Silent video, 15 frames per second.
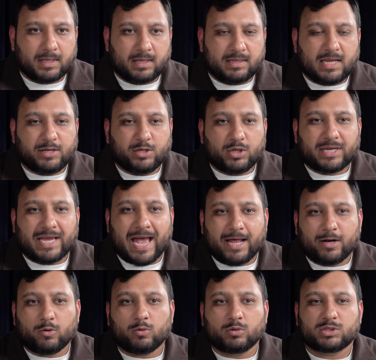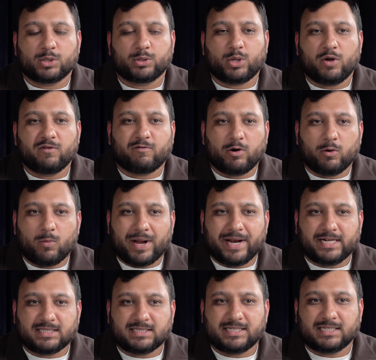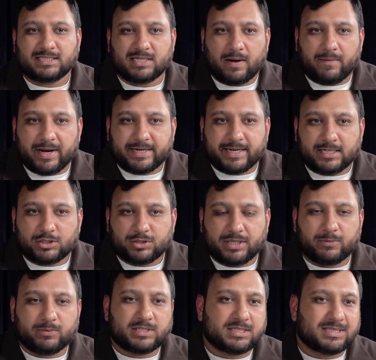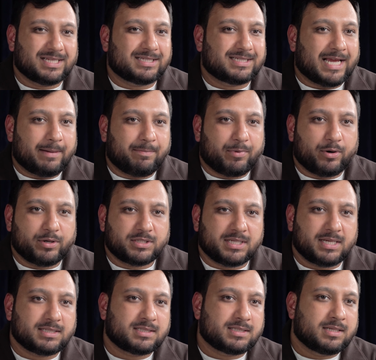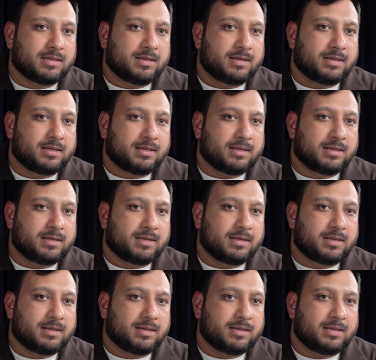Now, you can also go for a 186 direct entry, which is the same process.